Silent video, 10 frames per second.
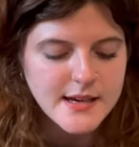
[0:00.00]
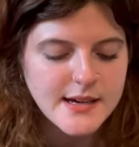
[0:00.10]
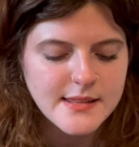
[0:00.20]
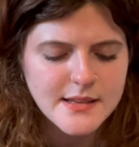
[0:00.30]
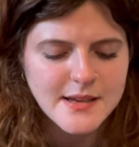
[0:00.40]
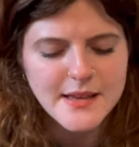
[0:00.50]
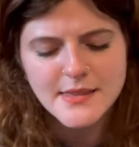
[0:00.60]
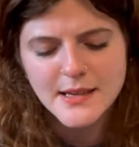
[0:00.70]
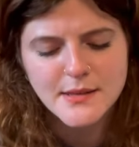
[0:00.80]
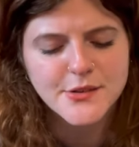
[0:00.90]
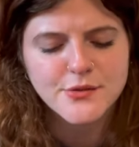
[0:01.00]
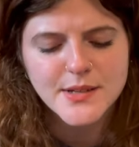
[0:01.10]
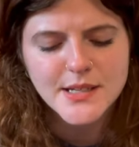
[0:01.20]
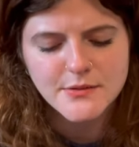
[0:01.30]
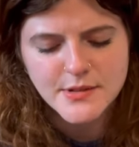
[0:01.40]
And then I think the
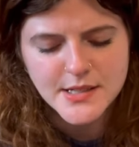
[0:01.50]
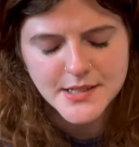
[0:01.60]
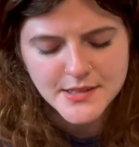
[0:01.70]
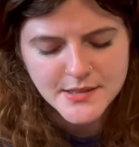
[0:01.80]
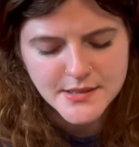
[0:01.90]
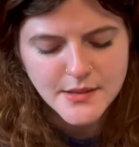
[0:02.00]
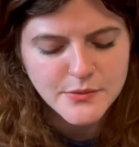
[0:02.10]
green one